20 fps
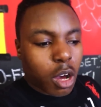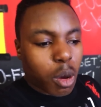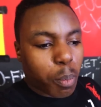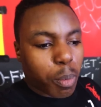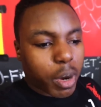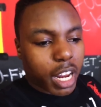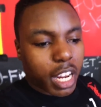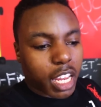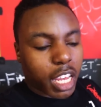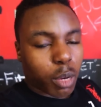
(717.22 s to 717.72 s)

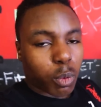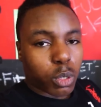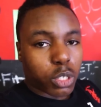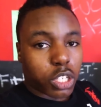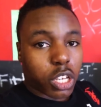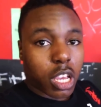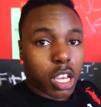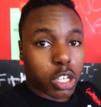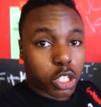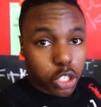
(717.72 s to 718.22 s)
but it was
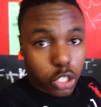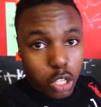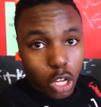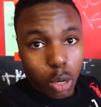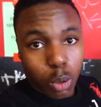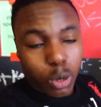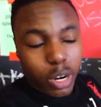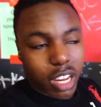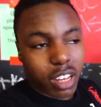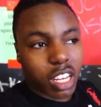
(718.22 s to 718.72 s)

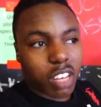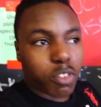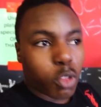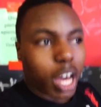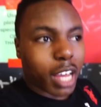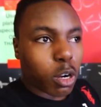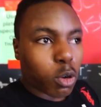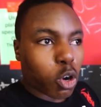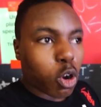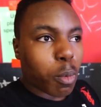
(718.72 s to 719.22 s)
slower. And even though
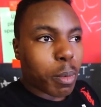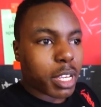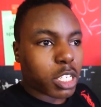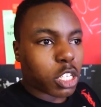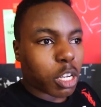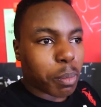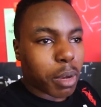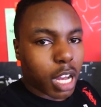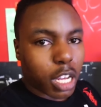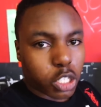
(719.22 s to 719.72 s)
I don't go based
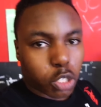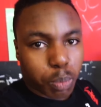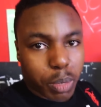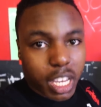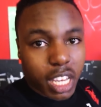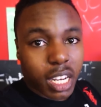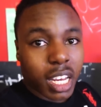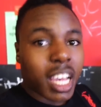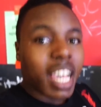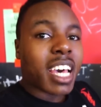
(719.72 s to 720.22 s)
upon
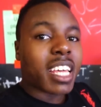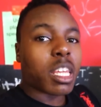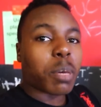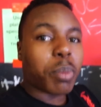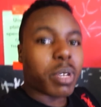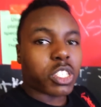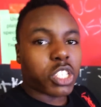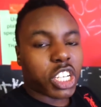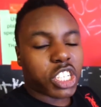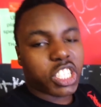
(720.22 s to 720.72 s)
speed, the
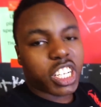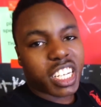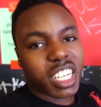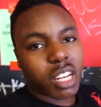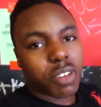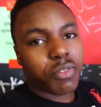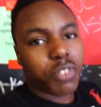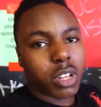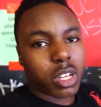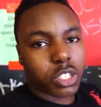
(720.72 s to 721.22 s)
positioning
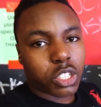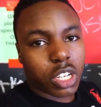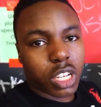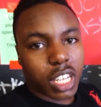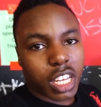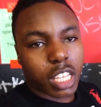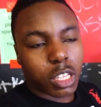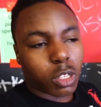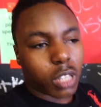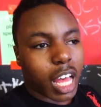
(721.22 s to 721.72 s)
didn't feel as good
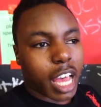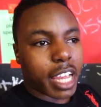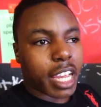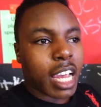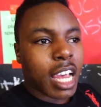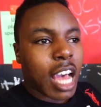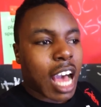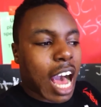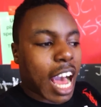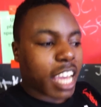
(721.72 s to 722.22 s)
either. Like
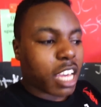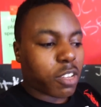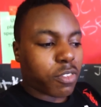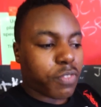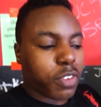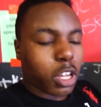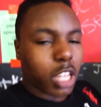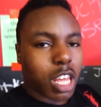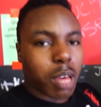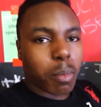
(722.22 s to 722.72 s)
I could
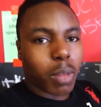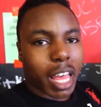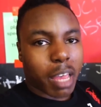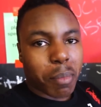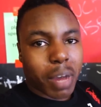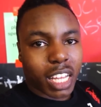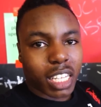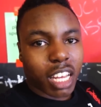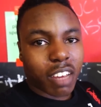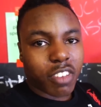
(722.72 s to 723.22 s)
feel that like
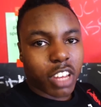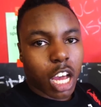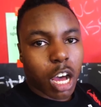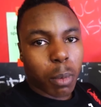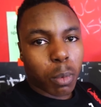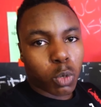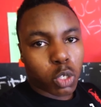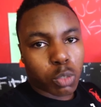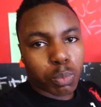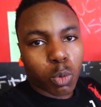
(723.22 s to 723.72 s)
my left elbow was